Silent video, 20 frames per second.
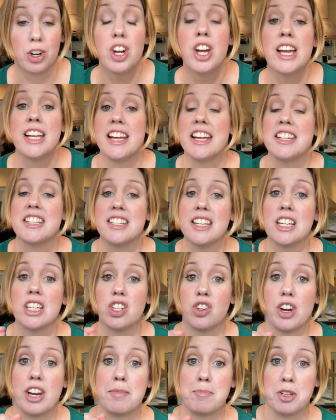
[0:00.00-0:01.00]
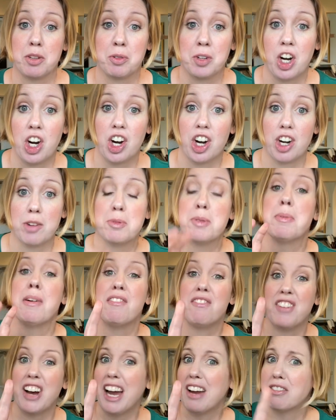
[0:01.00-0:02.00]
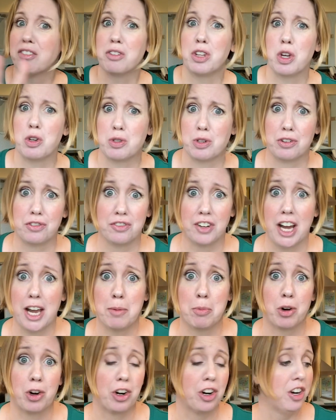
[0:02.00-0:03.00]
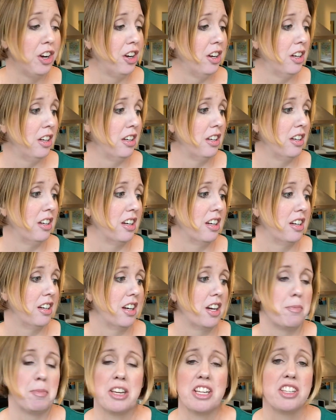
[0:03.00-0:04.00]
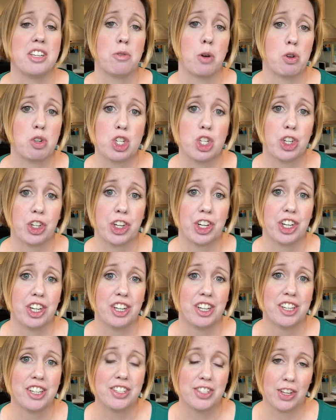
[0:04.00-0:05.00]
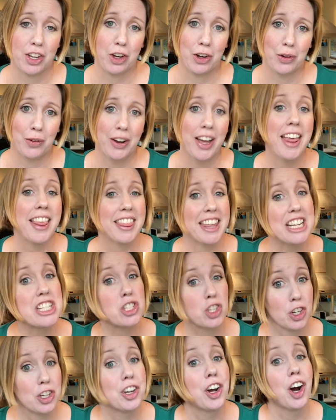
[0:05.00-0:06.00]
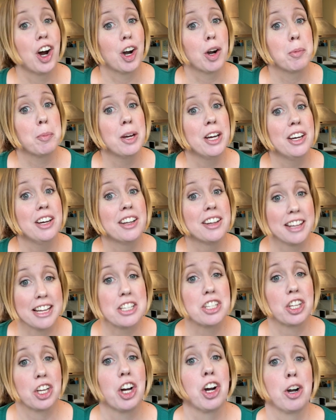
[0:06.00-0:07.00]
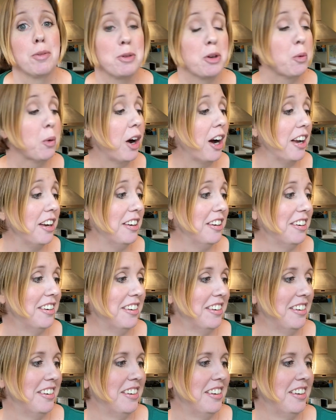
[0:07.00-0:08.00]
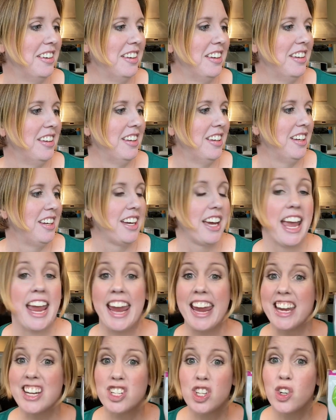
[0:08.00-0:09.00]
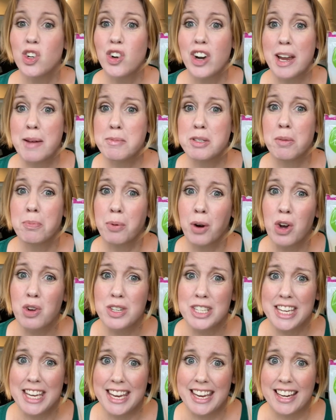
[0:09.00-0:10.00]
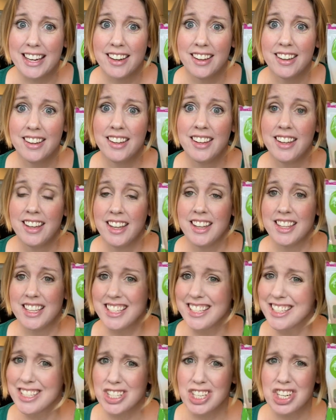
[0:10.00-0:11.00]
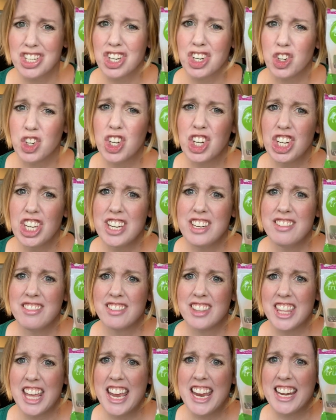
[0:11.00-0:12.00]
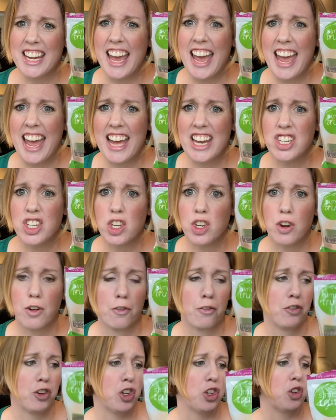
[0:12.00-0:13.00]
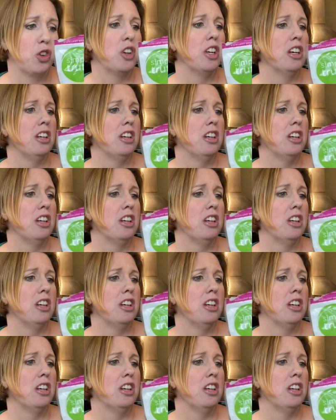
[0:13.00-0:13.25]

It has 6 grams of carbs, but 5 of those are fiber. I mean, 0 sugar. So that's good carb. That's the carb you want. And 2 grams of protein. This is such a good thing to add to your food.